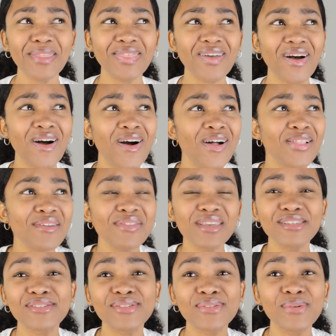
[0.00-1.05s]
With all
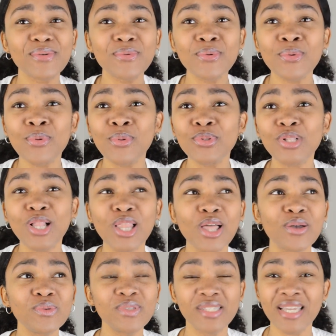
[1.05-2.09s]
of these school
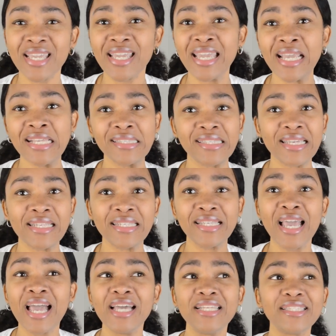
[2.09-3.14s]
closings
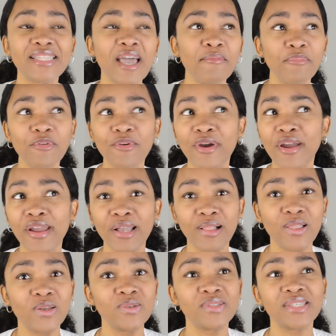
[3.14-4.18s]
and
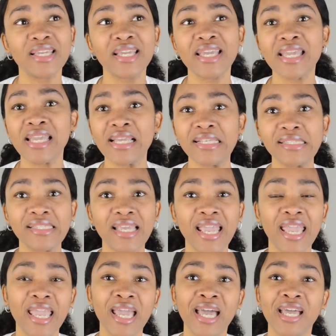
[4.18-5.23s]
temporary closings
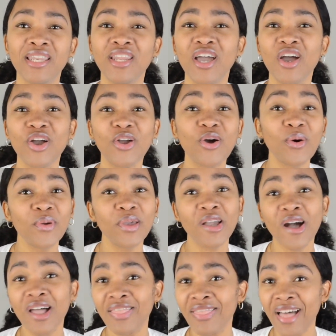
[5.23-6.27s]
and
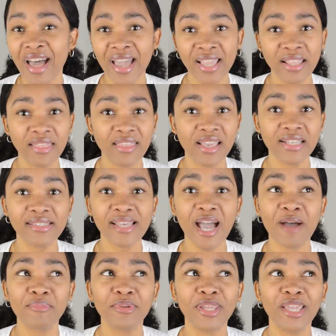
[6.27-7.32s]
going online, things
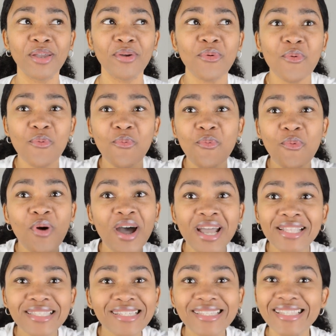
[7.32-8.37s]
happening,
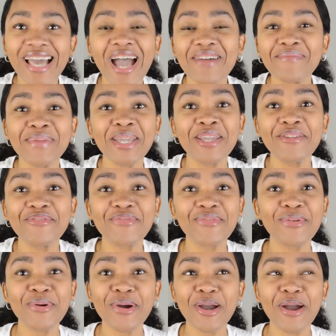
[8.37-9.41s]
what does that mean
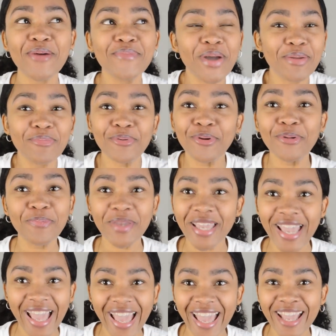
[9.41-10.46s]
for my
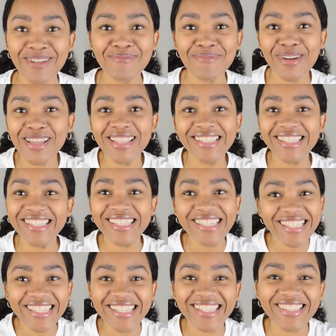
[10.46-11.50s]
pre-P A brothers and
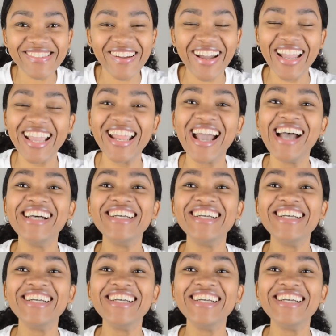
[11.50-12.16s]
sisters, right?